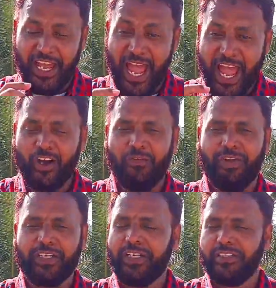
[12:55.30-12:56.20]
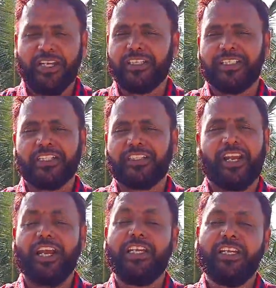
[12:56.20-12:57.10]
hang of it, then it
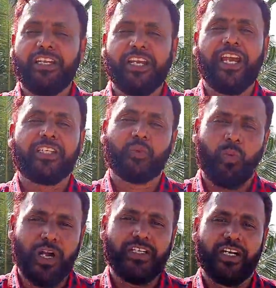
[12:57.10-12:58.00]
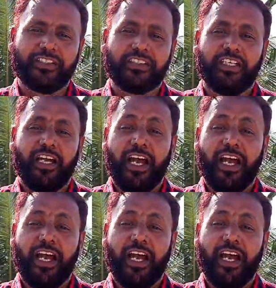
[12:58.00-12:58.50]
really creates wonders,